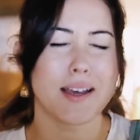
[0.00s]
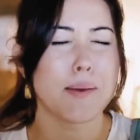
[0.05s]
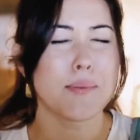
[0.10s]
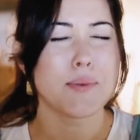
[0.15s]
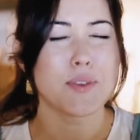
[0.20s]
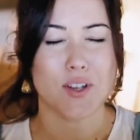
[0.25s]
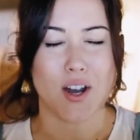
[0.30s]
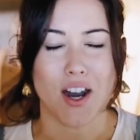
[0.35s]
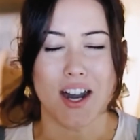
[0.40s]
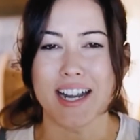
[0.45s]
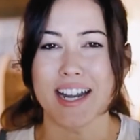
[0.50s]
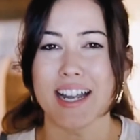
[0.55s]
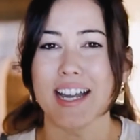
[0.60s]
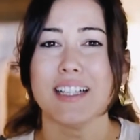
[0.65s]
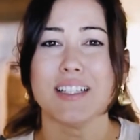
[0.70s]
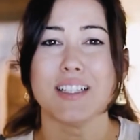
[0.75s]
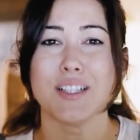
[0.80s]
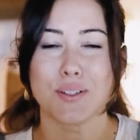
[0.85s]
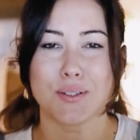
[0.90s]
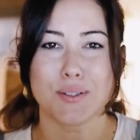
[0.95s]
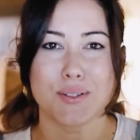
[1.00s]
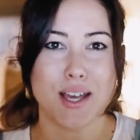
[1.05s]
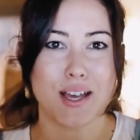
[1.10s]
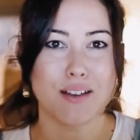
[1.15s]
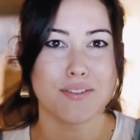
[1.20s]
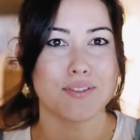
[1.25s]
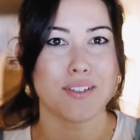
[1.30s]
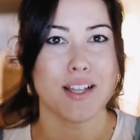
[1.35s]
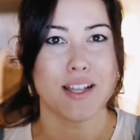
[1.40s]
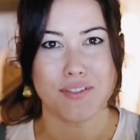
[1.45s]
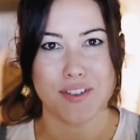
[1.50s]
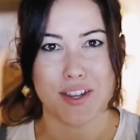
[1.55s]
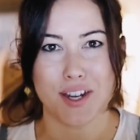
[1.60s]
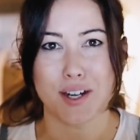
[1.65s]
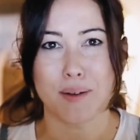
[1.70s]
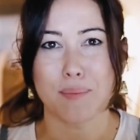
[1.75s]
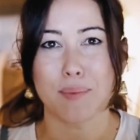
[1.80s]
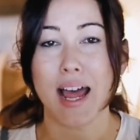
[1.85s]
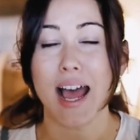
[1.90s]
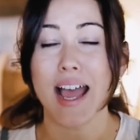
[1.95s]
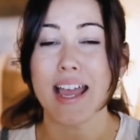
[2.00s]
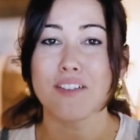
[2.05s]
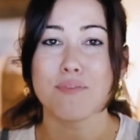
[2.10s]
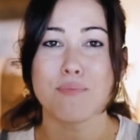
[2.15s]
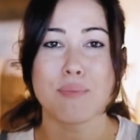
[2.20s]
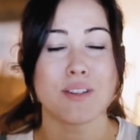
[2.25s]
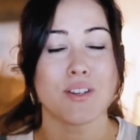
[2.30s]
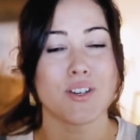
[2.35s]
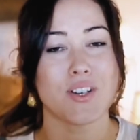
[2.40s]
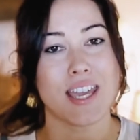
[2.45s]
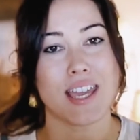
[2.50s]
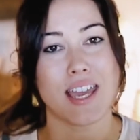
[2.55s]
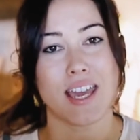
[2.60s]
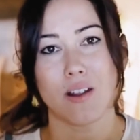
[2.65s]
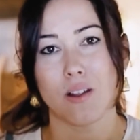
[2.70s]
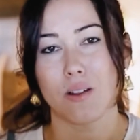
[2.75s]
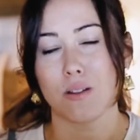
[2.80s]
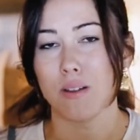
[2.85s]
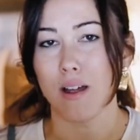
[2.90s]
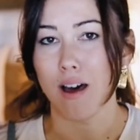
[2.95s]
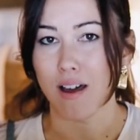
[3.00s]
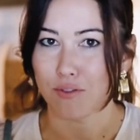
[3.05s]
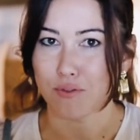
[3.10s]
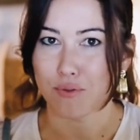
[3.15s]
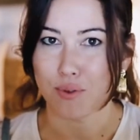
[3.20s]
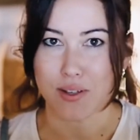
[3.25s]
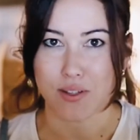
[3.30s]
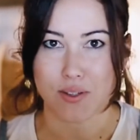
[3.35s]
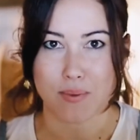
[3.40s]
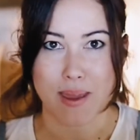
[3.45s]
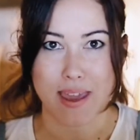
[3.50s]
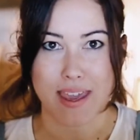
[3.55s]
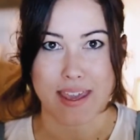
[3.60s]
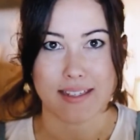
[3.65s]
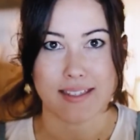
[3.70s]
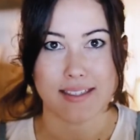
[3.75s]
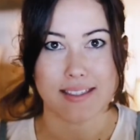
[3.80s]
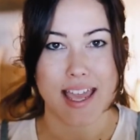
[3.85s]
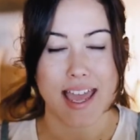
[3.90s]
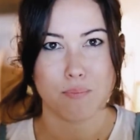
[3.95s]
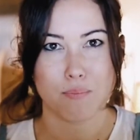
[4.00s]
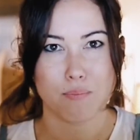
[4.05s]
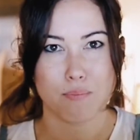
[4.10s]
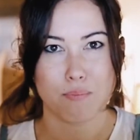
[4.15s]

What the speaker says: I'm sorry, a little tough love here, but I have been looking at a lot of resumes.